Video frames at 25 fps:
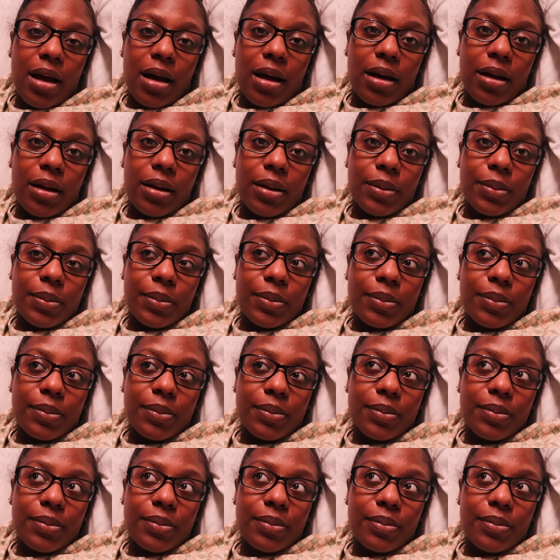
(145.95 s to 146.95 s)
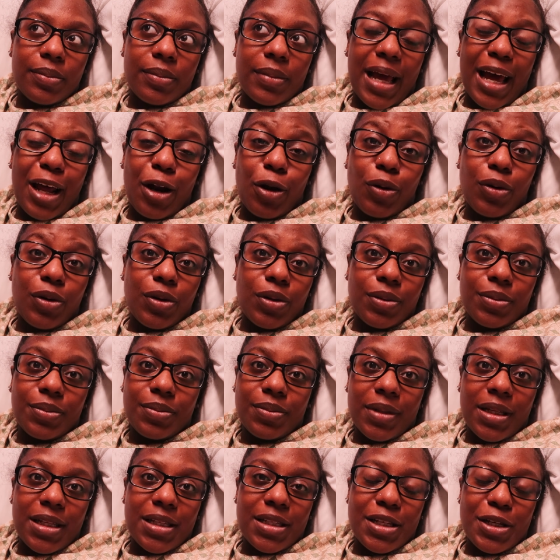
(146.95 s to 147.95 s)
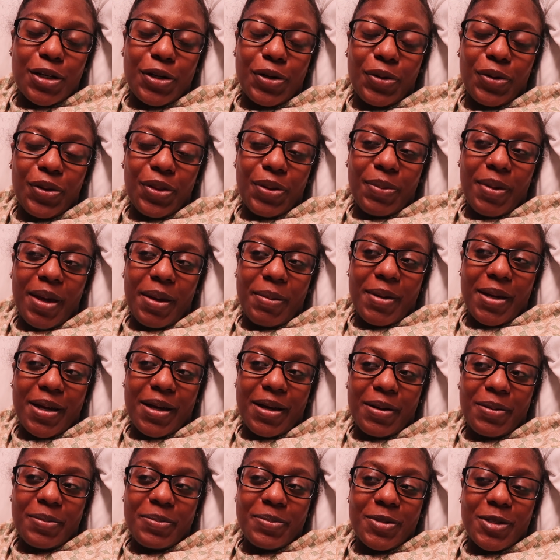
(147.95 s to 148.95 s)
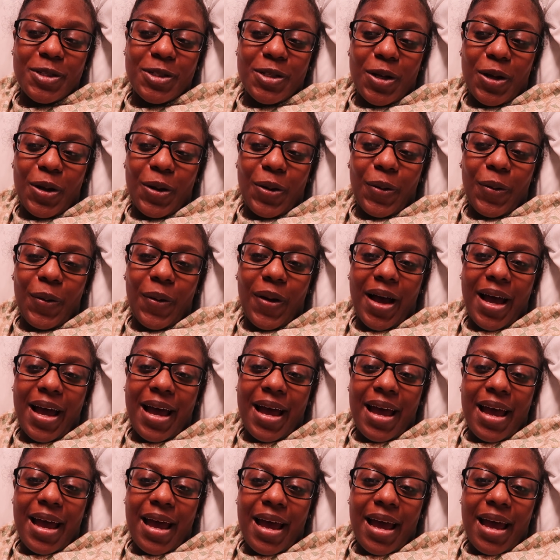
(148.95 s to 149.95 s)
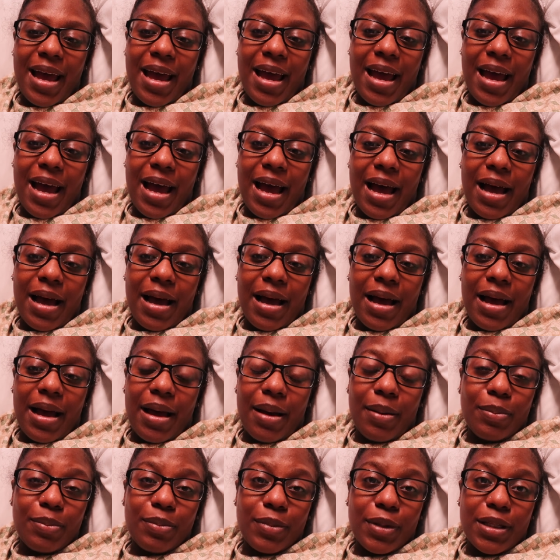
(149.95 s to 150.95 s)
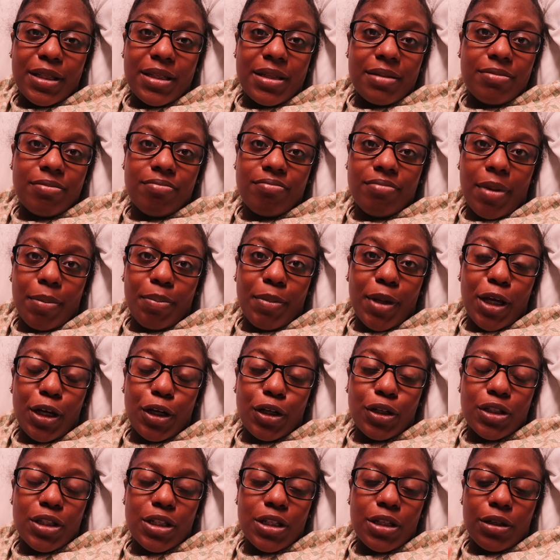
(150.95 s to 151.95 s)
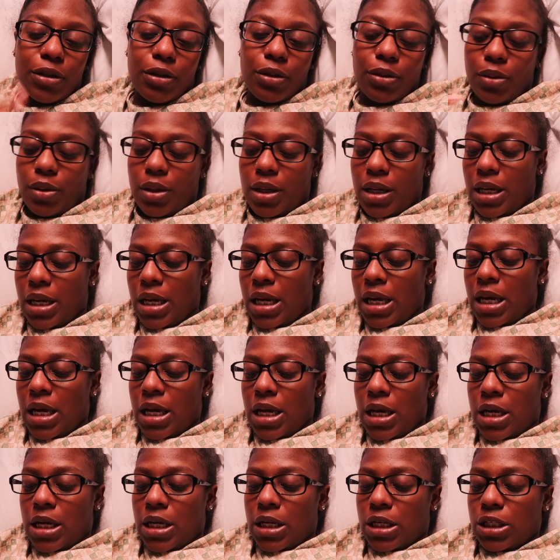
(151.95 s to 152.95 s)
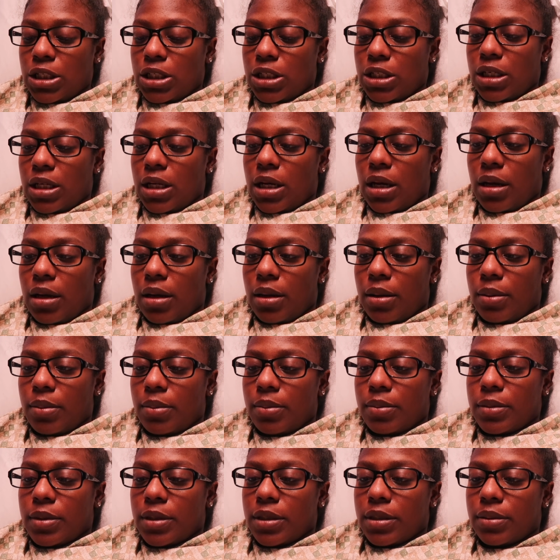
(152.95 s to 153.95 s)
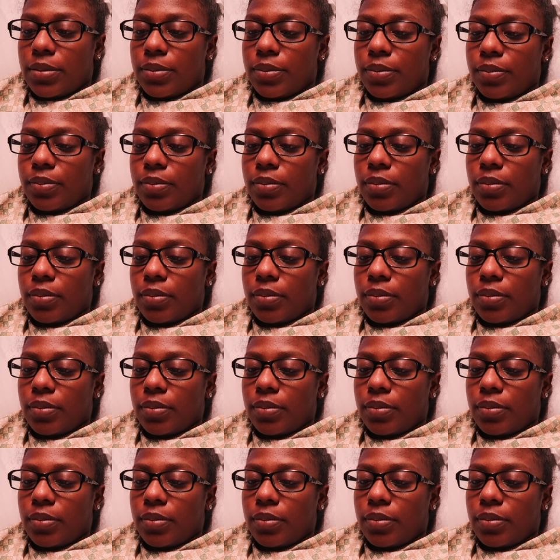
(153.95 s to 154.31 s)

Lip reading: at all until the baby comes. So I'm here till she comes.